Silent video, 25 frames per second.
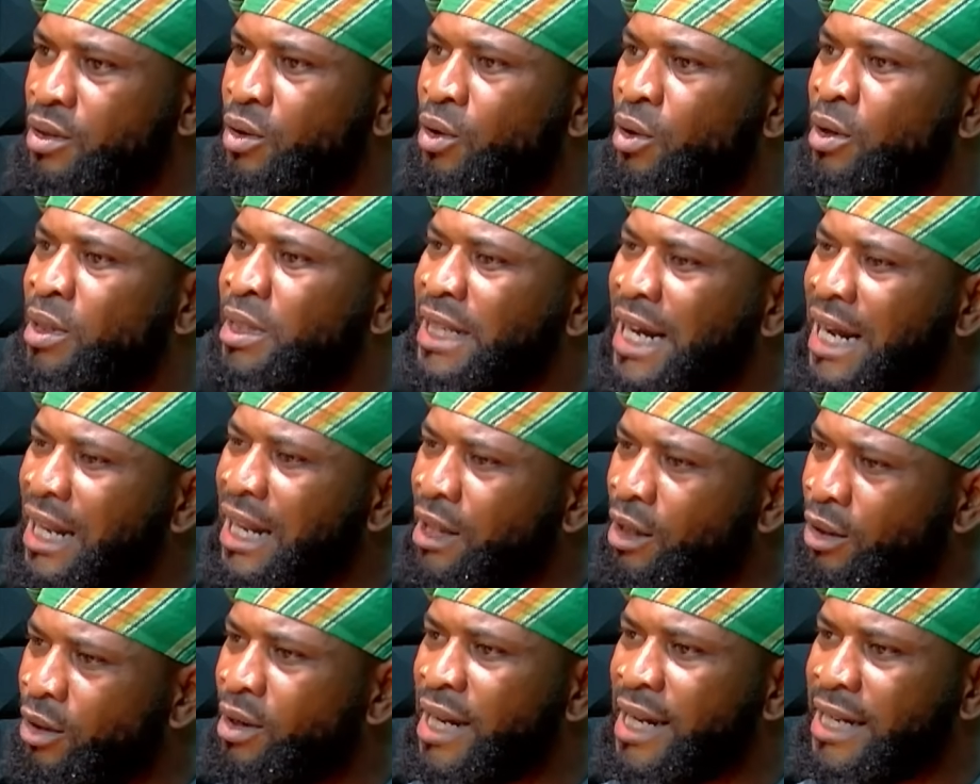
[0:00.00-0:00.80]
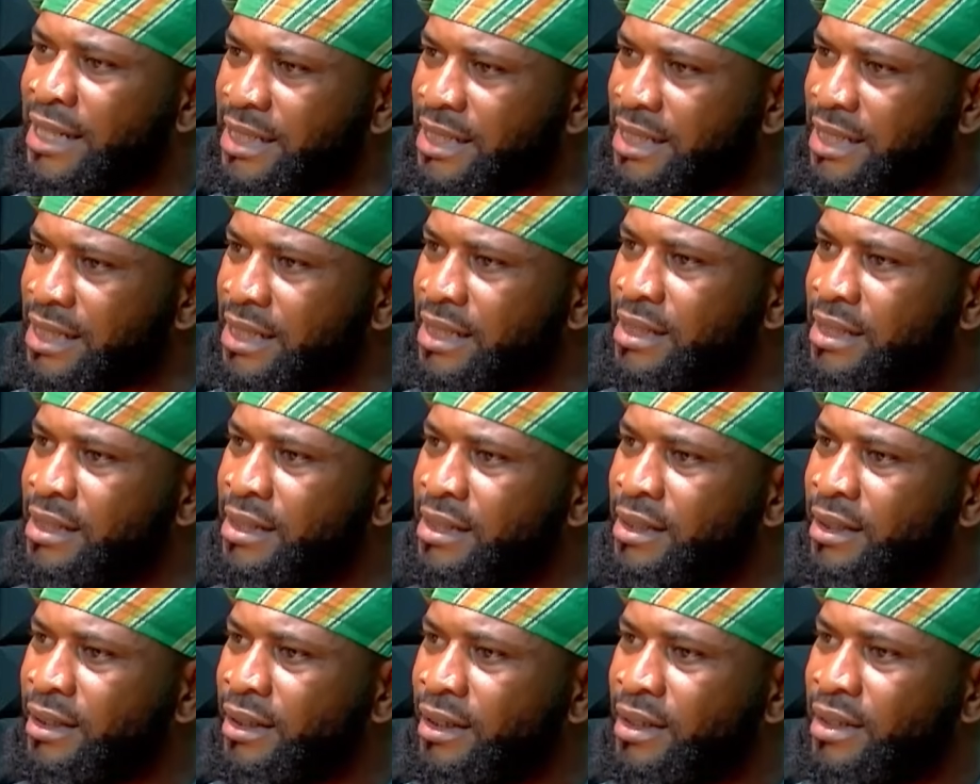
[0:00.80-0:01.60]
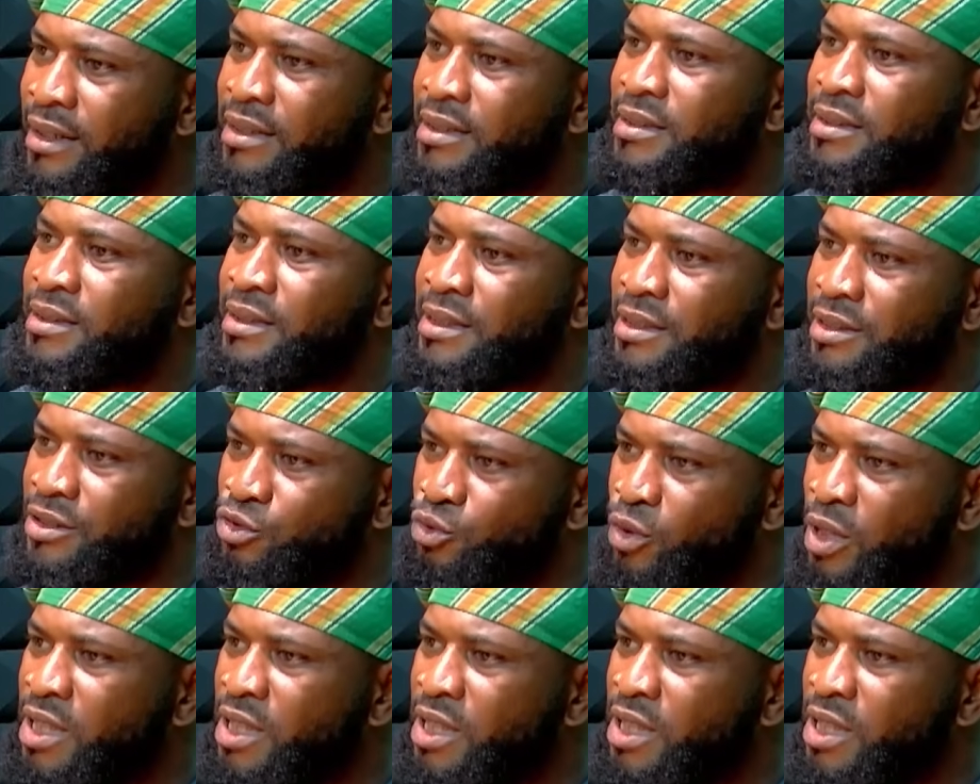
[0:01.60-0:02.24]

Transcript: under lock and key since